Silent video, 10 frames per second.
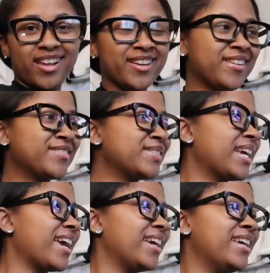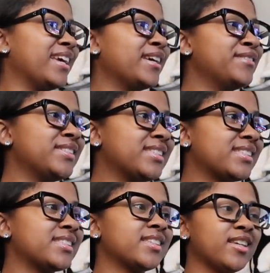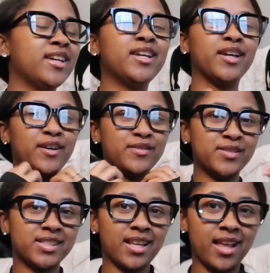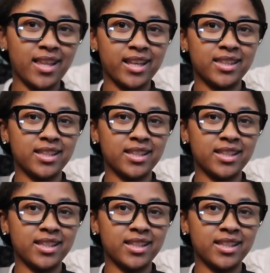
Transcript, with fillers: You know what I'm saying? It gives. I like